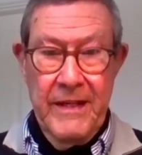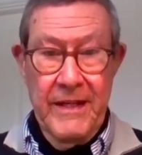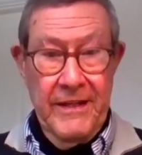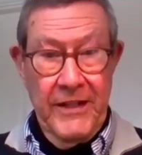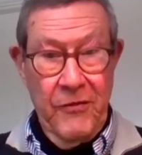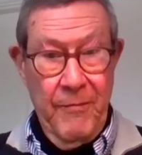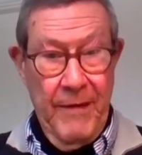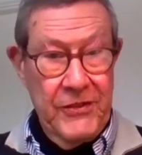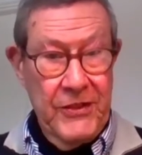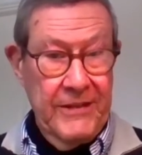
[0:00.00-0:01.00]
None of them
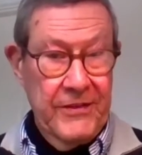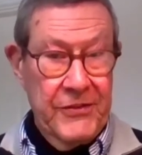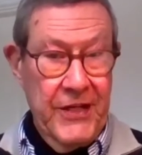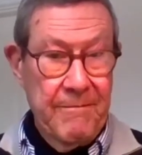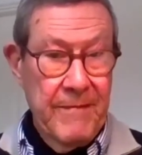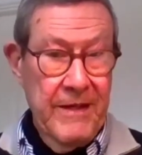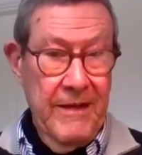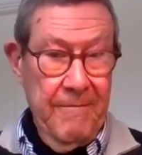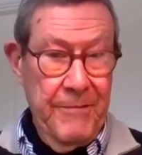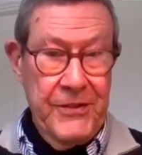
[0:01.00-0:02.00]
actually had the same
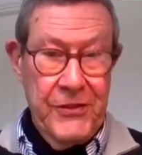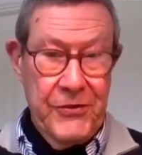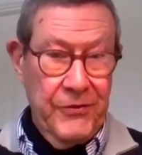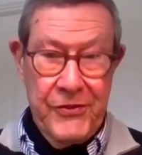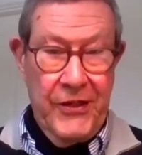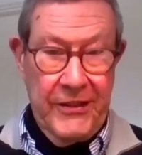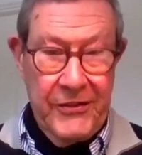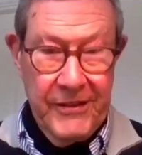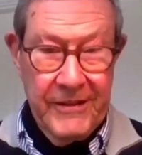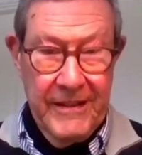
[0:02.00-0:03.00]
purchase order structure.